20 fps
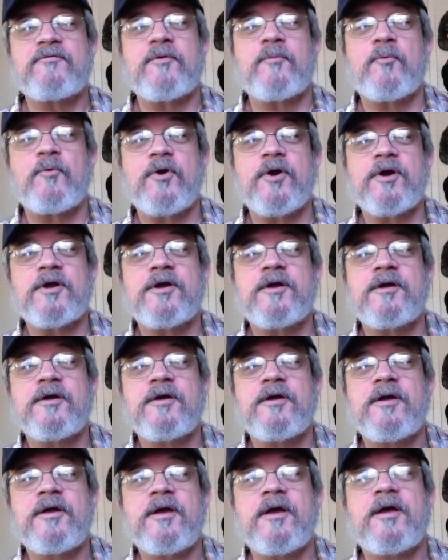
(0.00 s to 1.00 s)
work,
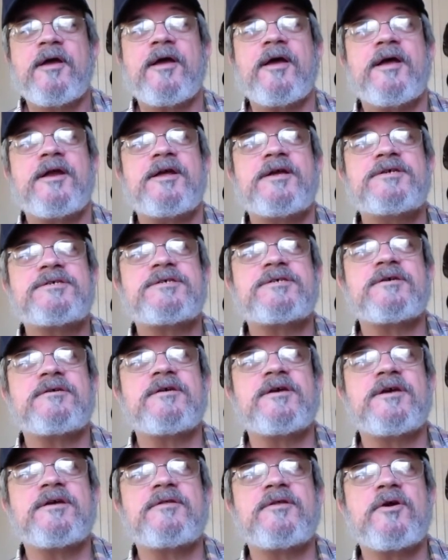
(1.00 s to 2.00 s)
and he's
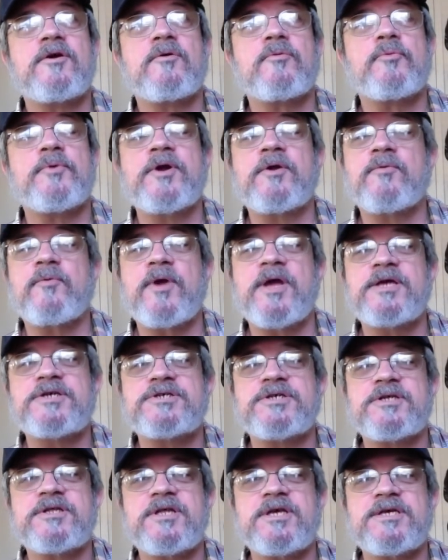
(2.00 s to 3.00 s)
in there
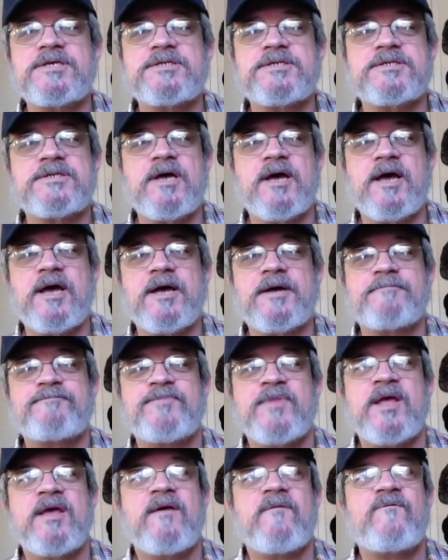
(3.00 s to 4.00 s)
rearranging these
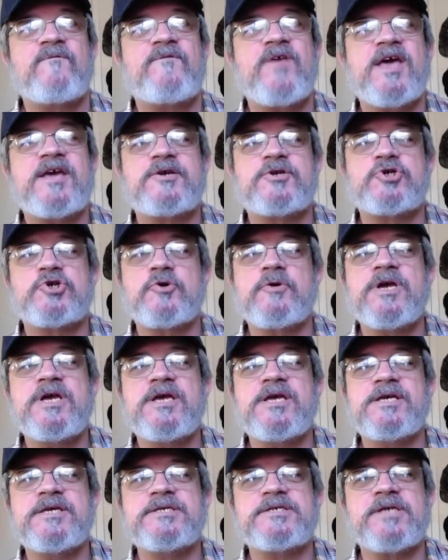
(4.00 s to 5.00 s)
fake
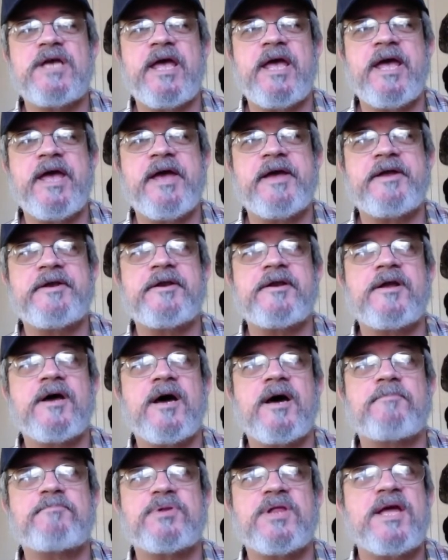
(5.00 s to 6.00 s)
trees and
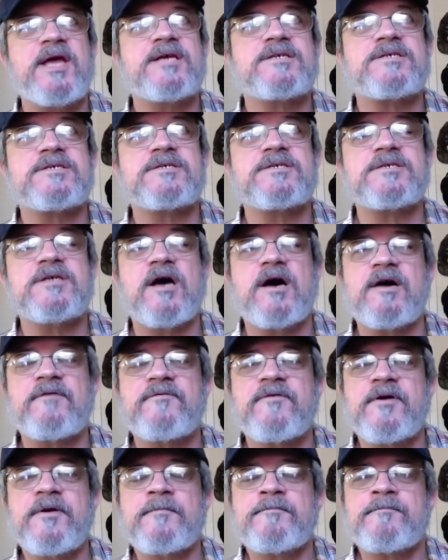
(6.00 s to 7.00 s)
plants and stuff.
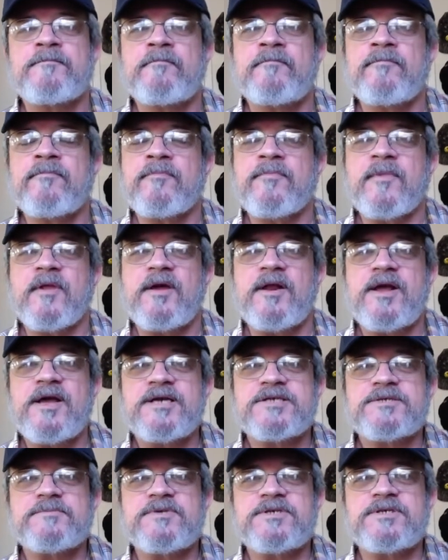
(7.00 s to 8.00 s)
And I
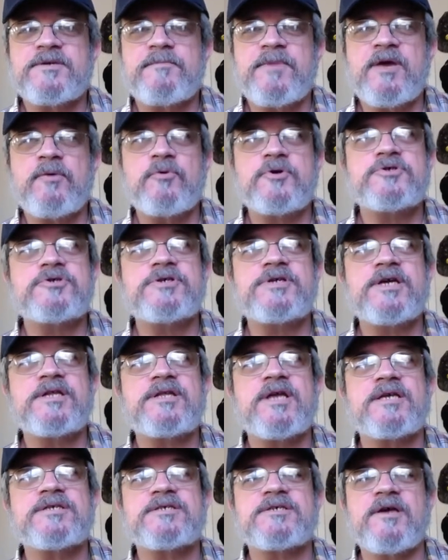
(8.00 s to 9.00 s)
asked him, I said, "Man, where'd you get
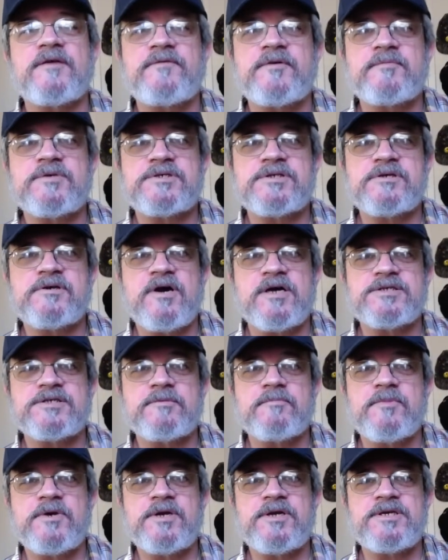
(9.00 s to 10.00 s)
that stuff? It must have cost
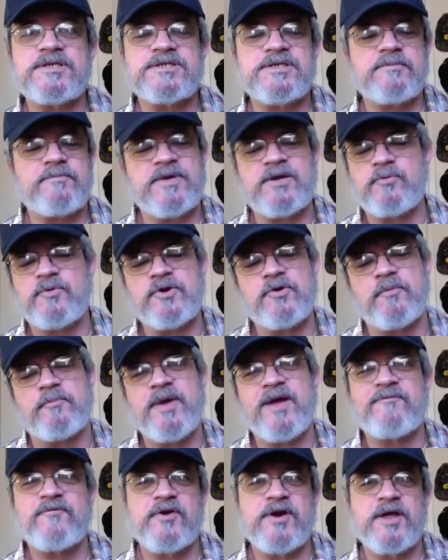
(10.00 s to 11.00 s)
some money." He said, "We don't
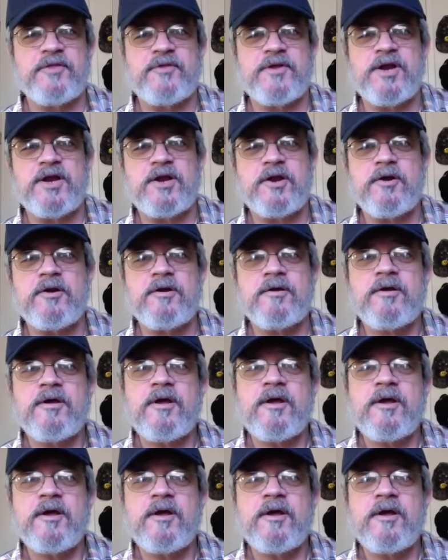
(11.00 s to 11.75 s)
pay for nothing in here."